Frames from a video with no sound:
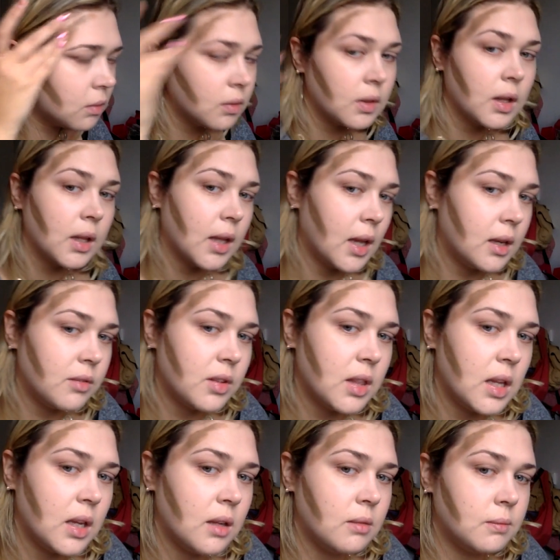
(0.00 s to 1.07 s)
That kind of a
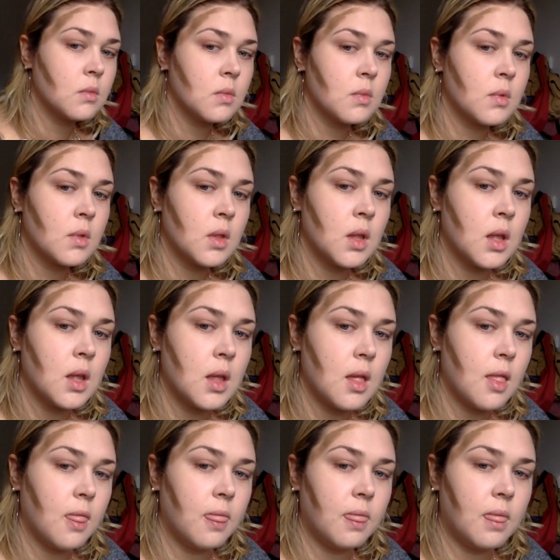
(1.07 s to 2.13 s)
thing.
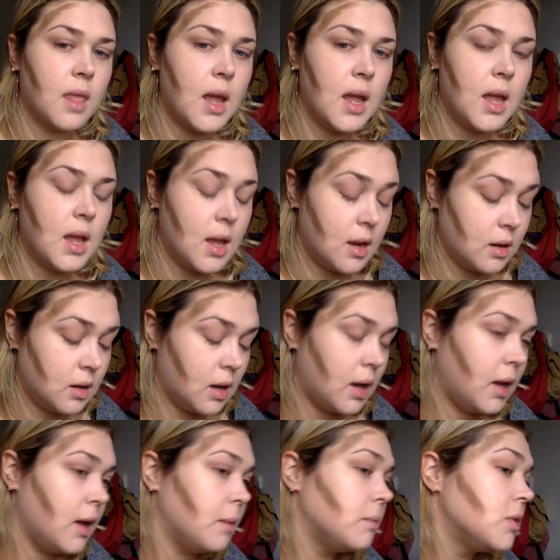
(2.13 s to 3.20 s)
Then
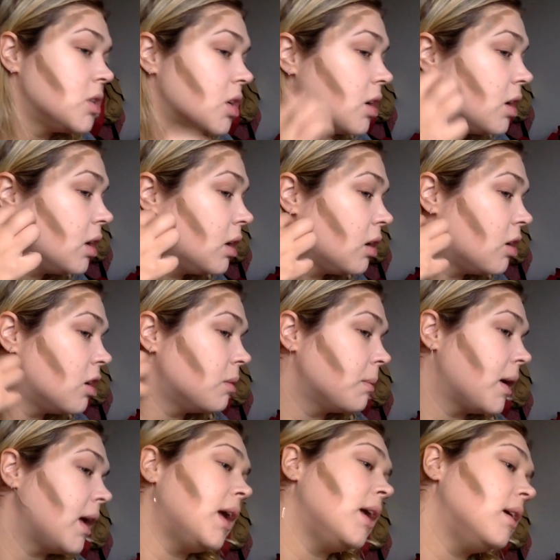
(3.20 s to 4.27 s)
down along
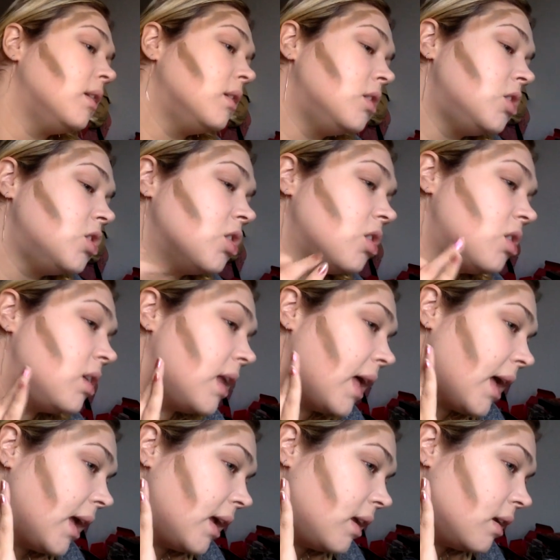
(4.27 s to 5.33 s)
my
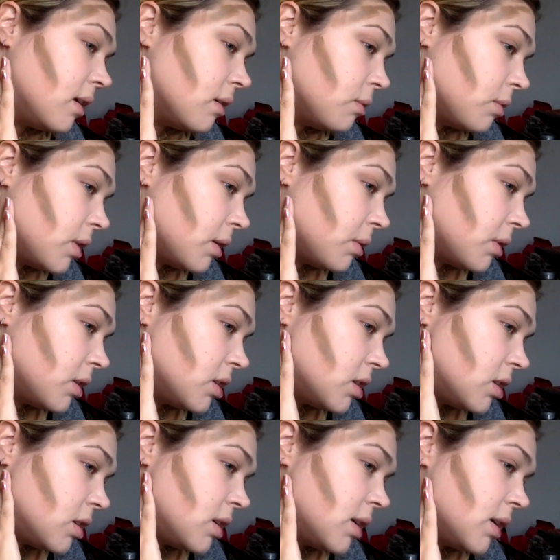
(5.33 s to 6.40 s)
jawline, what I want to
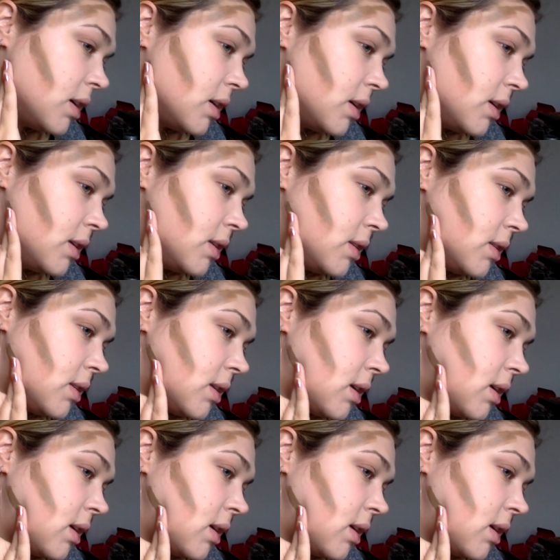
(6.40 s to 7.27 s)
do is